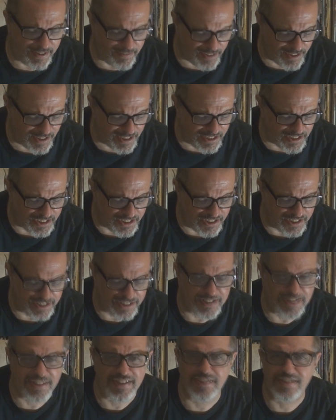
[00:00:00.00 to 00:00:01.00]
Even listening
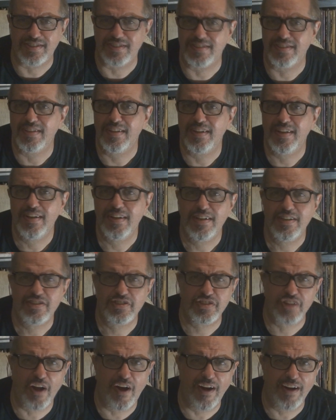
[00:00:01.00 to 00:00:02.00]
to these
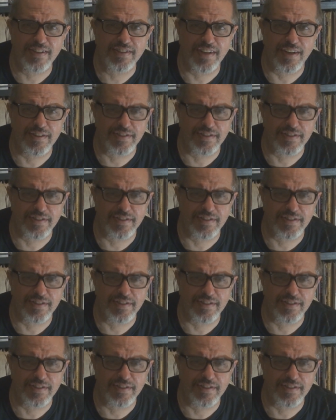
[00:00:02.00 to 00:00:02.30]
songs,